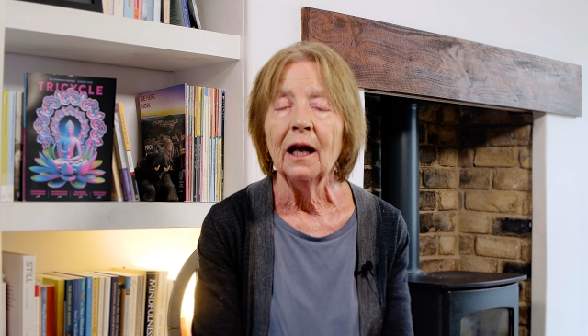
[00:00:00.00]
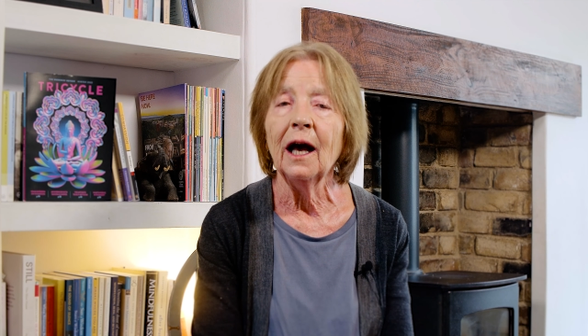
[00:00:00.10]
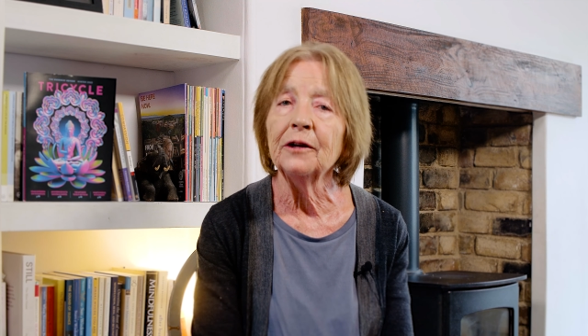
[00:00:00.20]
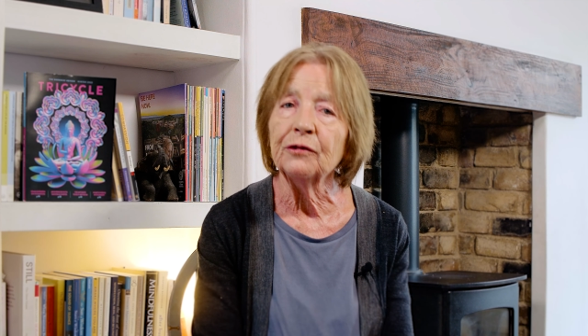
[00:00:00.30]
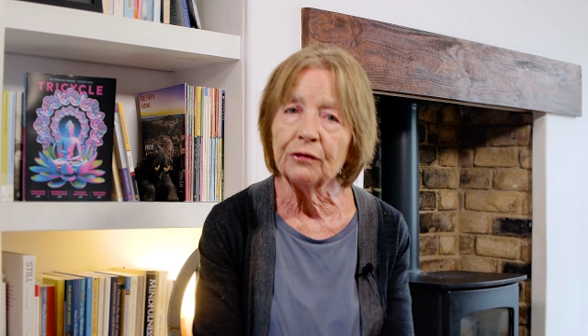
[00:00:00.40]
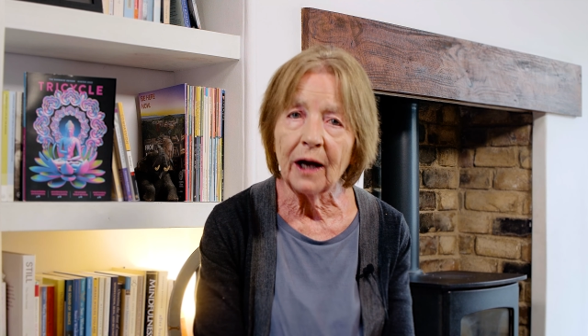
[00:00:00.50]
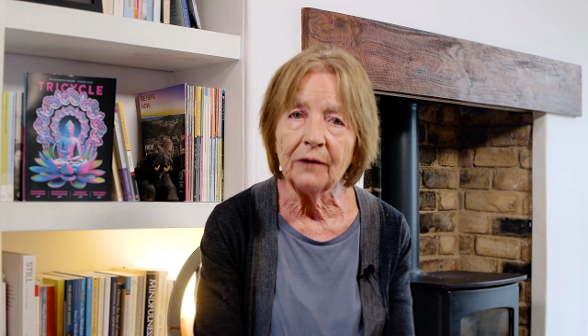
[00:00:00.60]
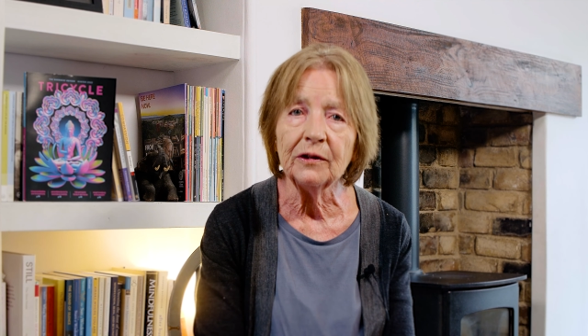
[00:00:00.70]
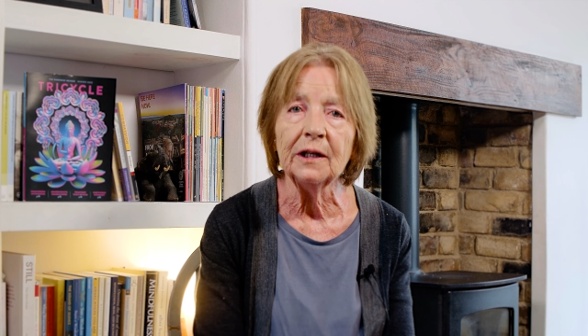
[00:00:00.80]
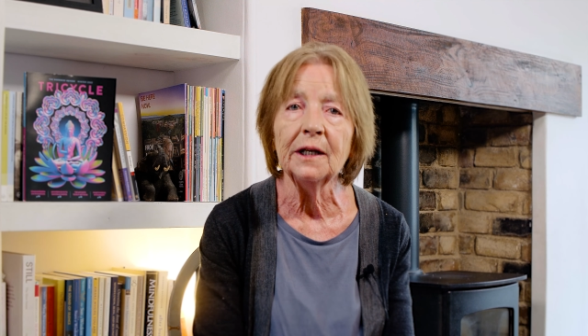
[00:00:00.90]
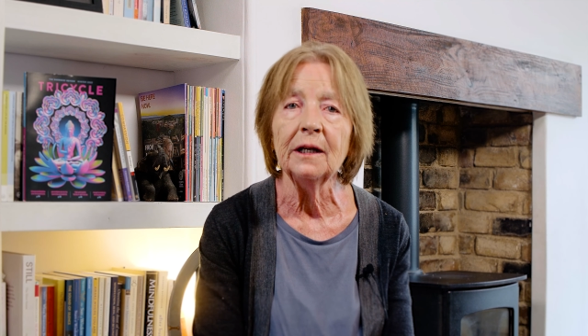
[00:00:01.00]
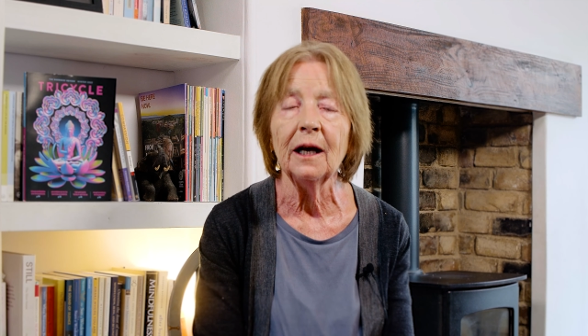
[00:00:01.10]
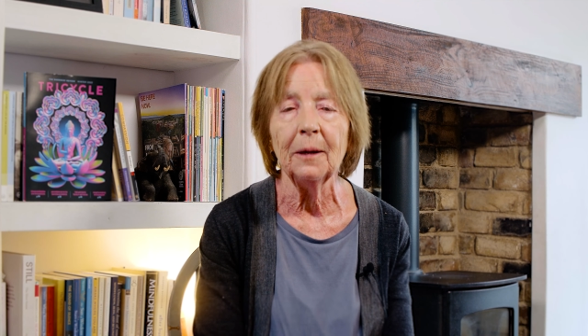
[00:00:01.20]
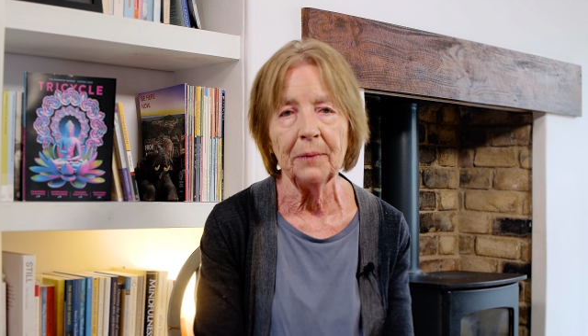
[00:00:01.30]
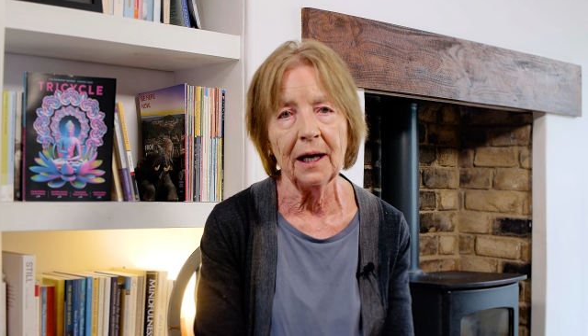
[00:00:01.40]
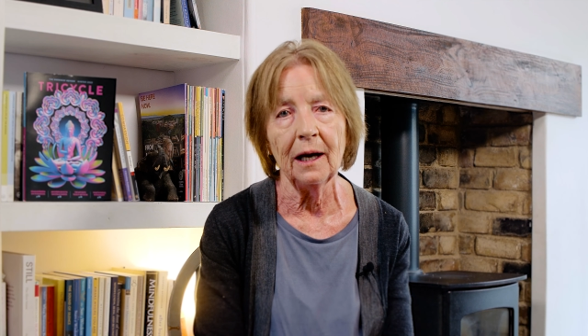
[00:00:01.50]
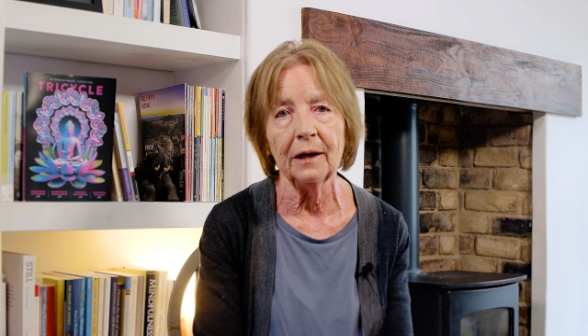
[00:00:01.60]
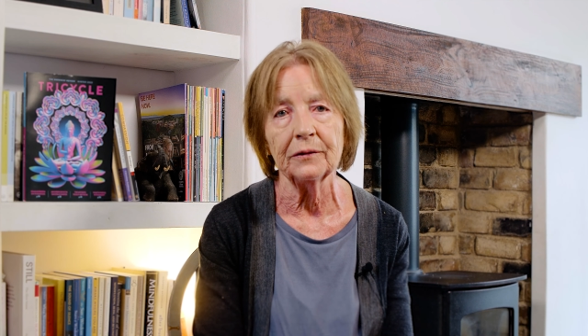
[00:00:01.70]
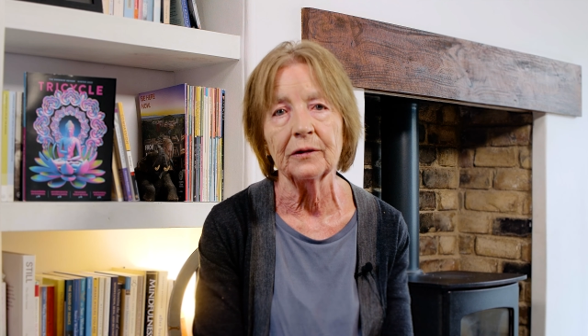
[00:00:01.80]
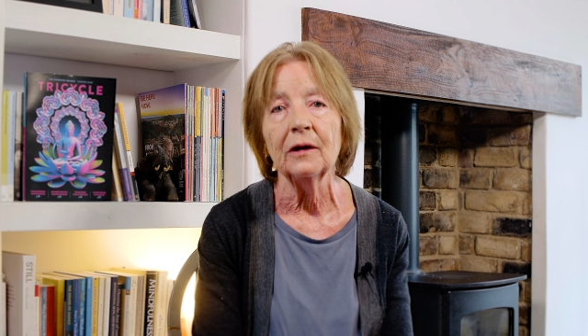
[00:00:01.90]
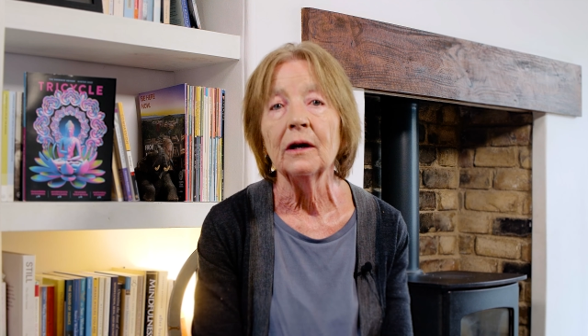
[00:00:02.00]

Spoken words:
and traveling a path